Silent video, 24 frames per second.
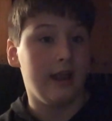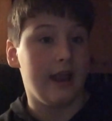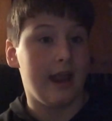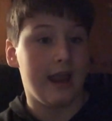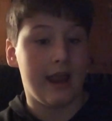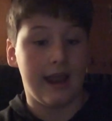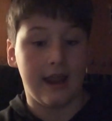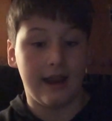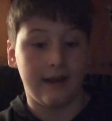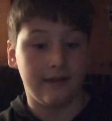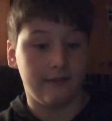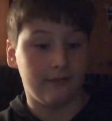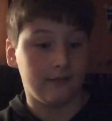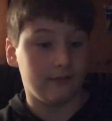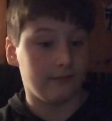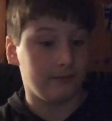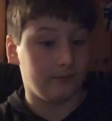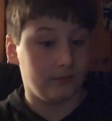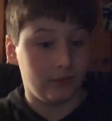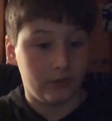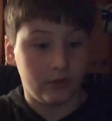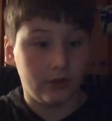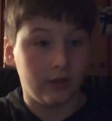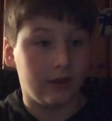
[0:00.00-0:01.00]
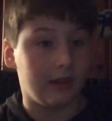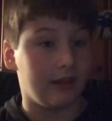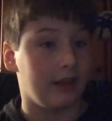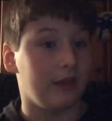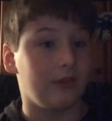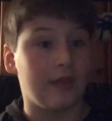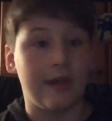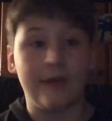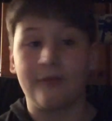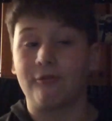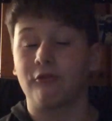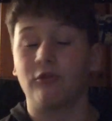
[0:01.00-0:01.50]
And you can see
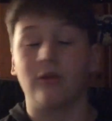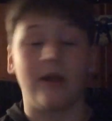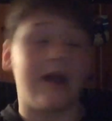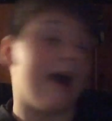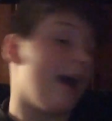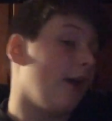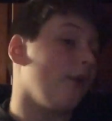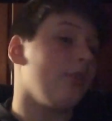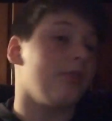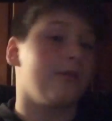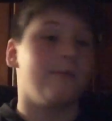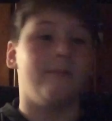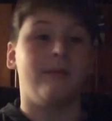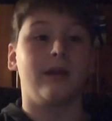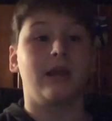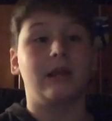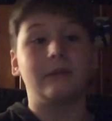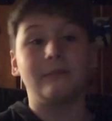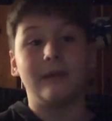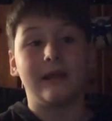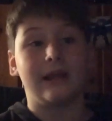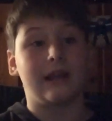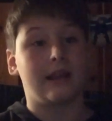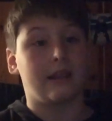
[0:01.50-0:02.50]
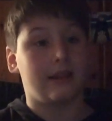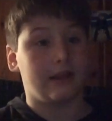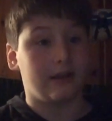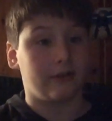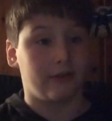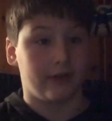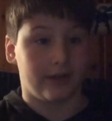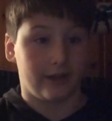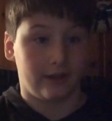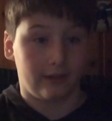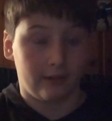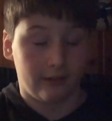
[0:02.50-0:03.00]
that throughout the Mega Man
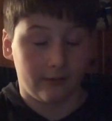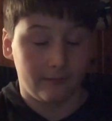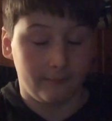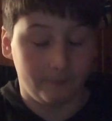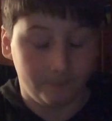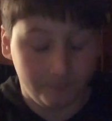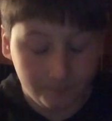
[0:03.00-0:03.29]
series.